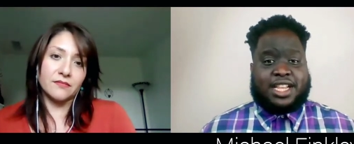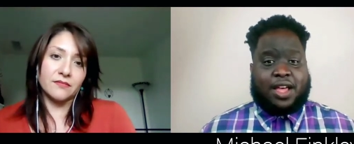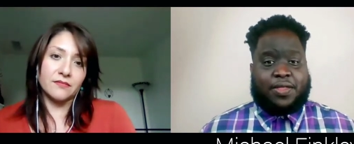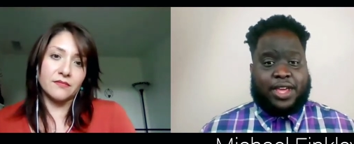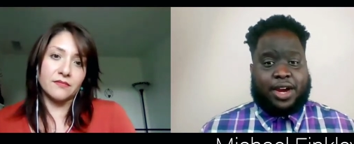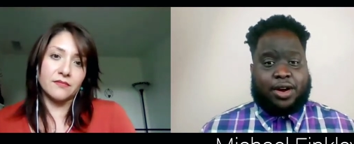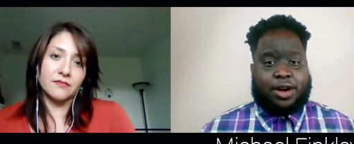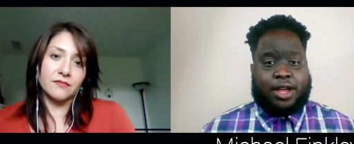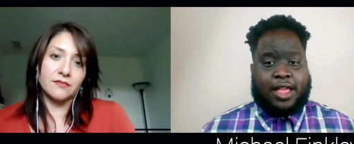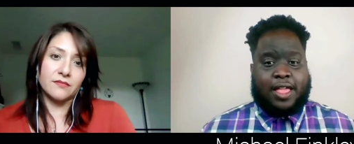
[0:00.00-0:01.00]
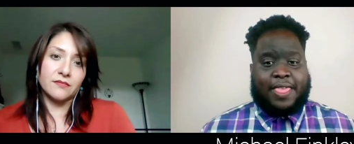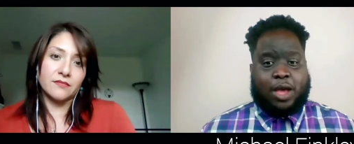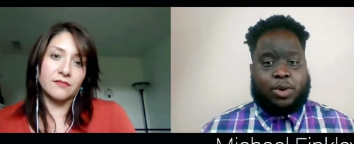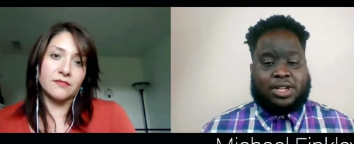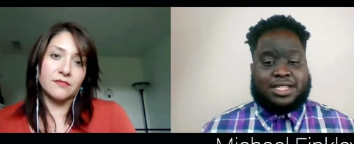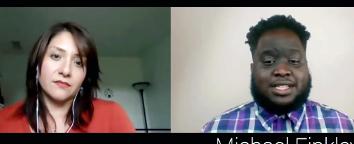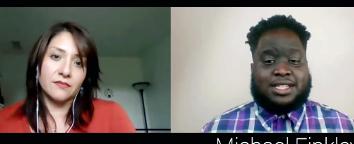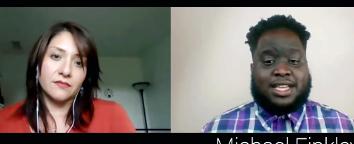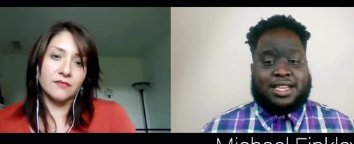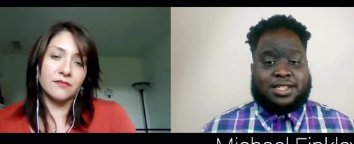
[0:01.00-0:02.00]
Speaker 1: out there that will
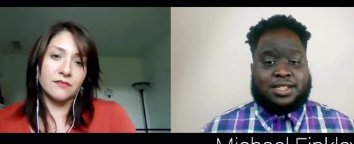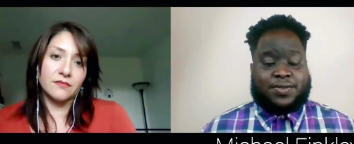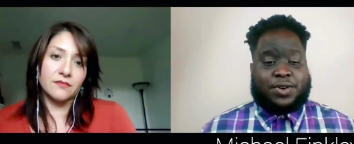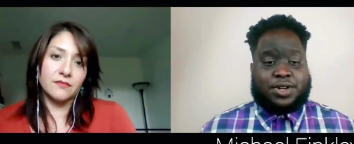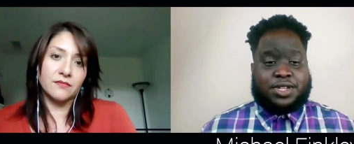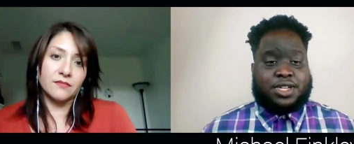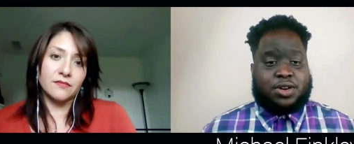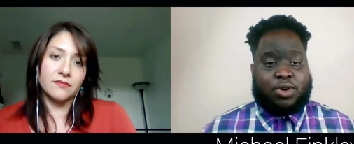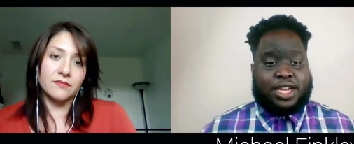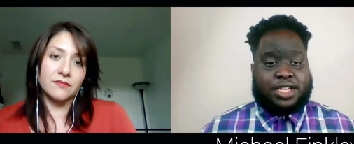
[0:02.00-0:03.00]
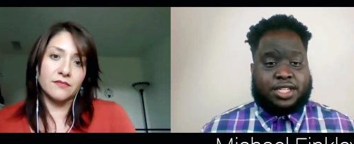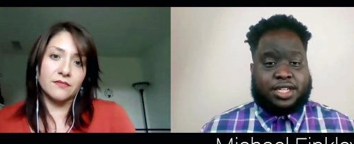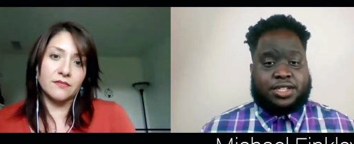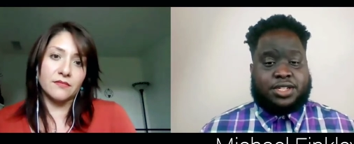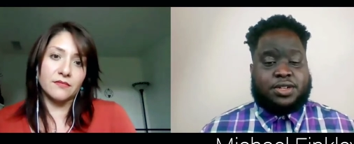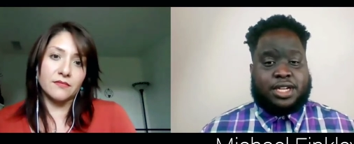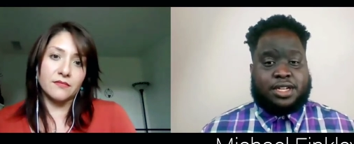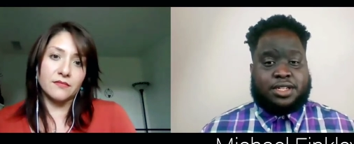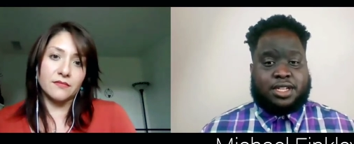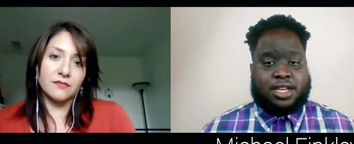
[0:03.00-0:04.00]
assist first generation
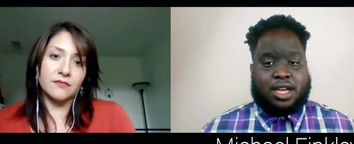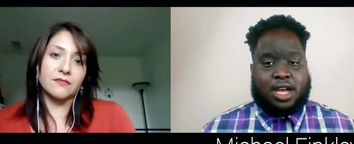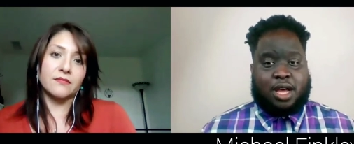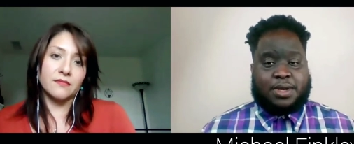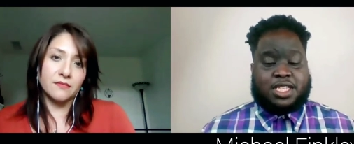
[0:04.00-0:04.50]
students um,